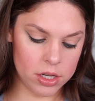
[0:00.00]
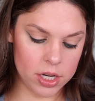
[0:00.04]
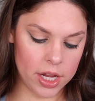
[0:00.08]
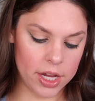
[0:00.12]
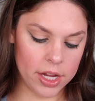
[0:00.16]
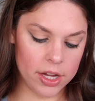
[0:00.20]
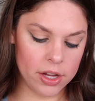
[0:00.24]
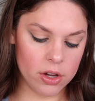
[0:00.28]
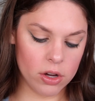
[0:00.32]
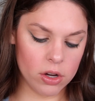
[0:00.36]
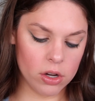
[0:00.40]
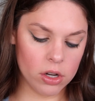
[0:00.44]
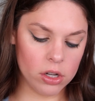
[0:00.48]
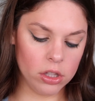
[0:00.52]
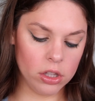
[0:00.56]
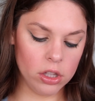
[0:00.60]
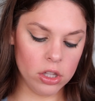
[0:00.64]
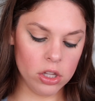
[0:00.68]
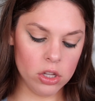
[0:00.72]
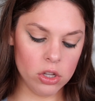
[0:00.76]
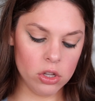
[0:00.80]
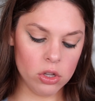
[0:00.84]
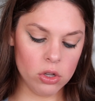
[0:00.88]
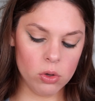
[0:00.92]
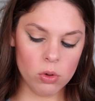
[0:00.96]
take your
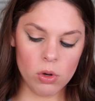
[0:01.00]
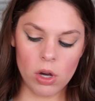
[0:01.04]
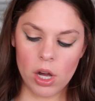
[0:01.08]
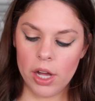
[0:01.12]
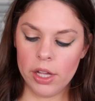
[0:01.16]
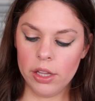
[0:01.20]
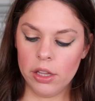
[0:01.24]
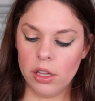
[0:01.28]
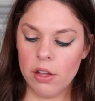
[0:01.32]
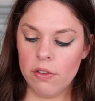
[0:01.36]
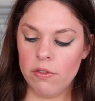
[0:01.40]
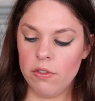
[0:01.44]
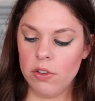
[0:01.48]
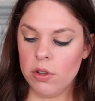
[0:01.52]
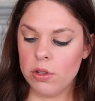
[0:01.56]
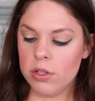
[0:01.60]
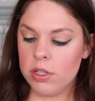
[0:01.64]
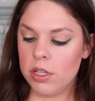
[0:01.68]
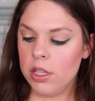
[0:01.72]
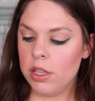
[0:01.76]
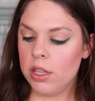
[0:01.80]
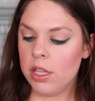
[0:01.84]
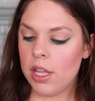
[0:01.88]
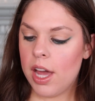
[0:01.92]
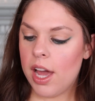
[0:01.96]
glue. I love
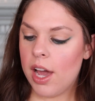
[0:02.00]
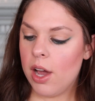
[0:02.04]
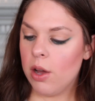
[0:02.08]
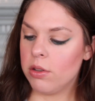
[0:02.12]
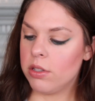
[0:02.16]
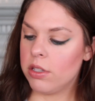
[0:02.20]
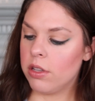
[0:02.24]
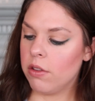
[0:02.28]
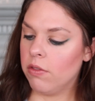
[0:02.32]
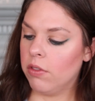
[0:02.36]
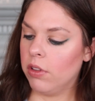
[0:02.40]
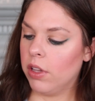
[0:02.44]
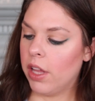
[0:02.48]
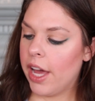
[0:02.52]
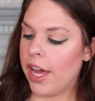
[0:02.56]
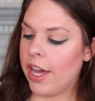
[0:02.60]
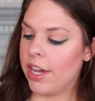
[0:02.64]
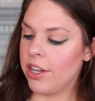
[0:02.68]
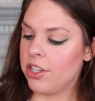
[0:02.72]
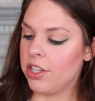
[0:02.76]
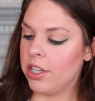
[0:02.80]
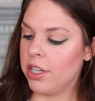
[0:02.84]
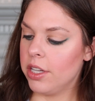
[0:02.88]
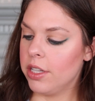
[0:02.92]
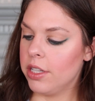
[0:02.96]
using the House of
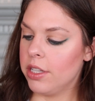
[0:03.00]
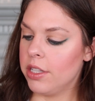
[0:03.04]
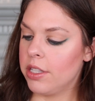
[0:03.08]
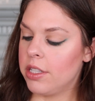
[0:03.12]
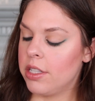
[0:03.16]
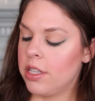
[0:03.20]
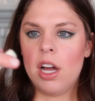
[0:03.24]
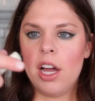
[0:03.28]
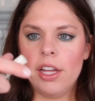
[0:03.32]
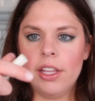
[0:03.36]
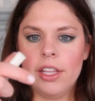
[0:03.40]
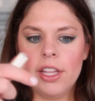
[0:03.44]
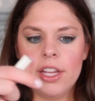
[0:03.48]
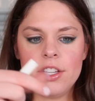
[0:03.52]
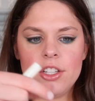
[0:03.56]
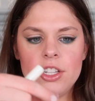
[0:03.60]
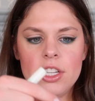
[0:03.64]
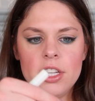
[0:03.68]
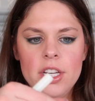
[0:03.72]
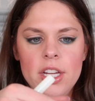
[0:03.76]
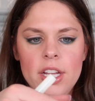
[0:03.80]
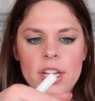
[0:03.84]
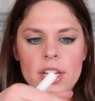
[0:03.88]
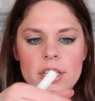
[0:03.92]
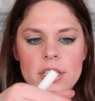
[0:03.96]
Lashes
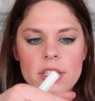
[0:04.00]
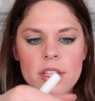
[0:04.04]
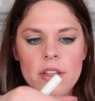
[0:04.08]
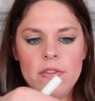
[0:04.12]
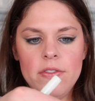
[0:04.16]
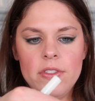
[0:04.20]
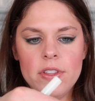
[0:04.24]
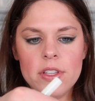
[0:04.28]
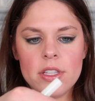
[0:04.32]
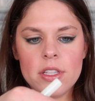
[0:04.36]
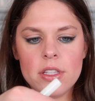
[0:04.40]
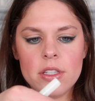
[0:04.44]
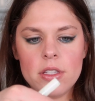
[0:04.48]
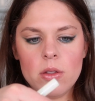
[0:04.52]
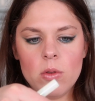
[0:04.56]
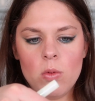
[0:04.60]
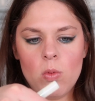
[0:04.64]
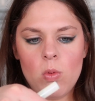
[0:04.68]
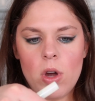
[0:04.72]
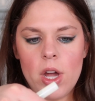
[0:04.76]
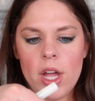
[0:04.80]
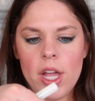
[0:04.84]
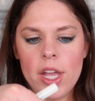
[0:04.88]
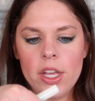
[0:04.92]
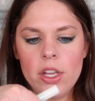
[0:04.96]
eyelash adhesive. This is the
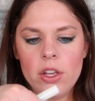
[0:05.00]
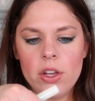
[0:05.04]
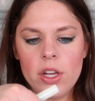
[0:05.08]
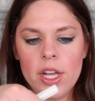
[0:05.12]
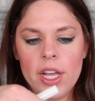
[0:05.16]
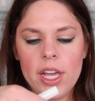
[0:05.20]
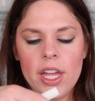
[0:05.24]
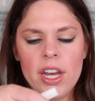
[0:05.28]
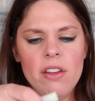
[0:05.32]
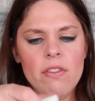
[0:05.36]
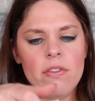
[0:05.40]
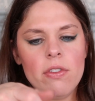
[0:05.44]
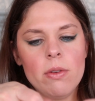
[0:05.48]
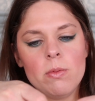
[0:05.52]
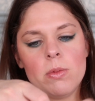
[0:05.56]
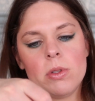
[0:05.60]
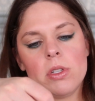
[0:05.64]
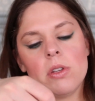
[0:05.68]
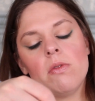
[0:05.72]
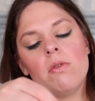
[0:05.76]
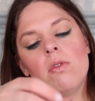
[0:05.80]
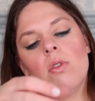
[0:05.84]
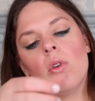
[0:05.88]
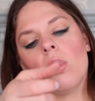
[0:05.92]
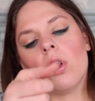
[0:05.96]
white. You can get it from
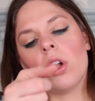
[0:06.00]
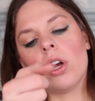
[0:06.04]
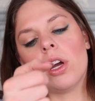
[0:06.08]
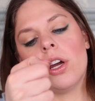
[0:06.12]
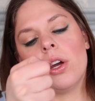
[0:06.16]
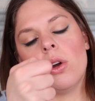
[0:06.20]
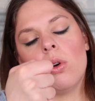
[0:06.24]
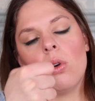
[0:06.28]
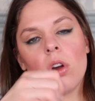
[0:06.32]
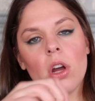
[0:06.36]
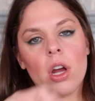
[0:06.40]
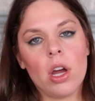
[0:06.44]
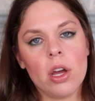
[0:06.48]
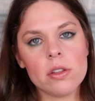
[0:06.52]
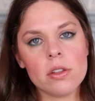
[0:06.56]
Sephora or